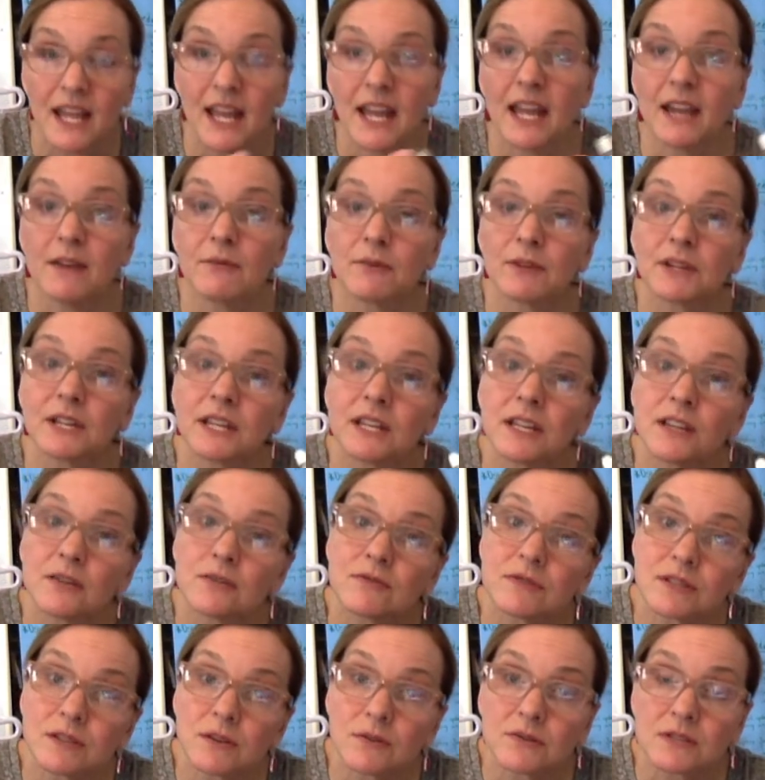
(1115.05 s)
And we're going to
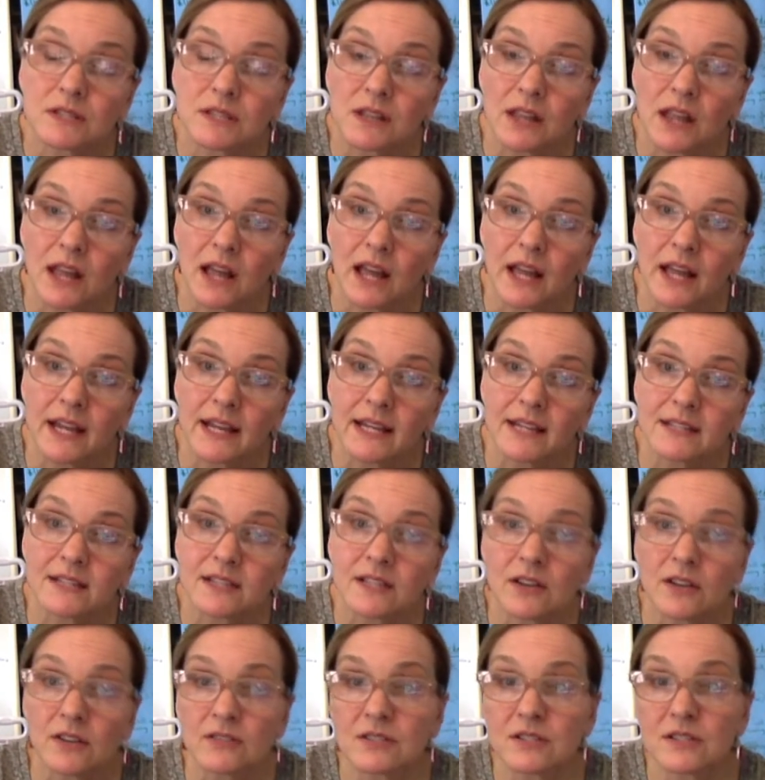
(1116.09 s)
use those lines.
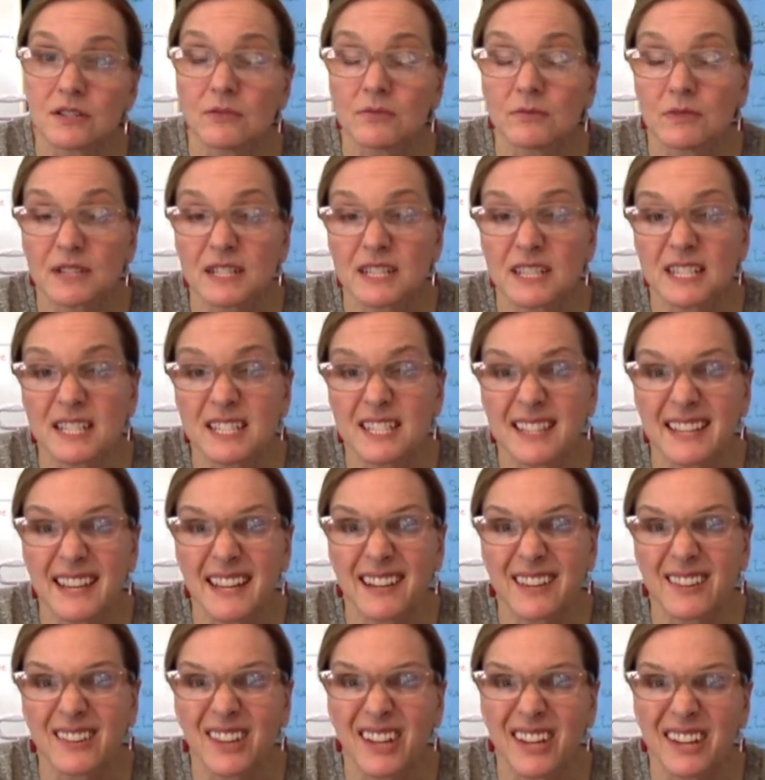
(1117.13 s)
Also, we're going to see
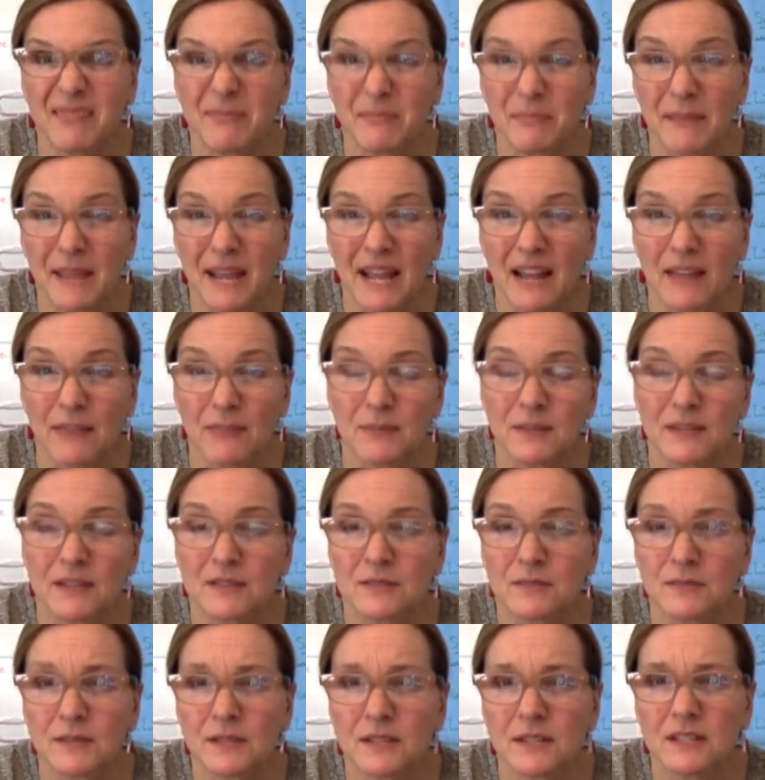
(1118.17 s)
that a lot in math
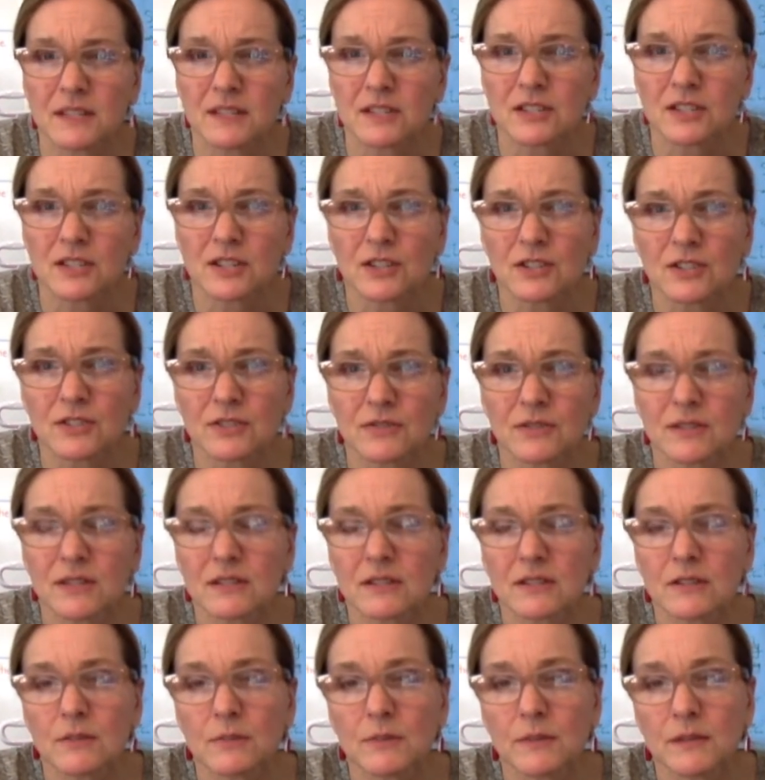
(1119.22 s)
because we're going to start doing a
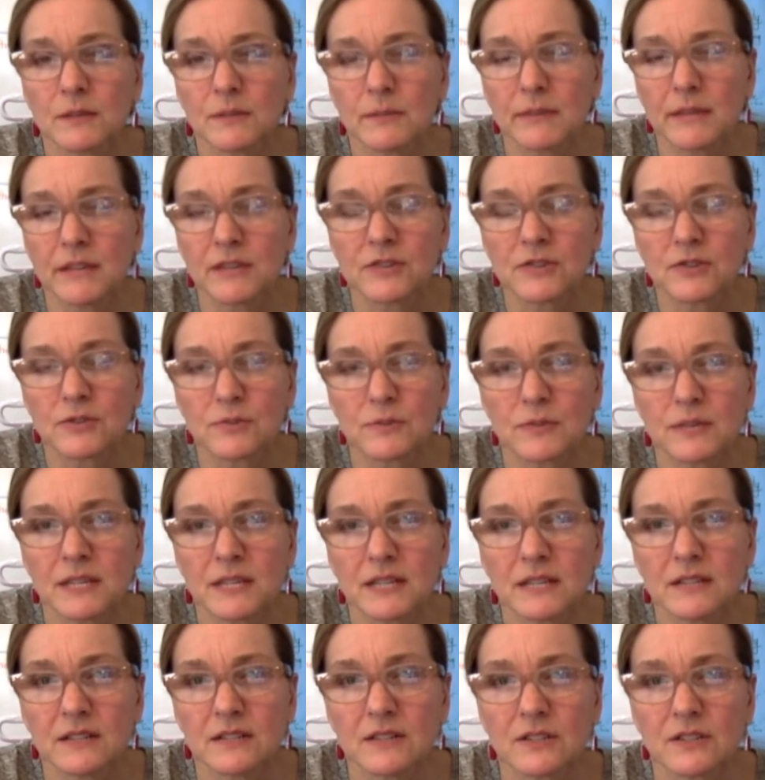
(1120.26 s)
little bit of measurement.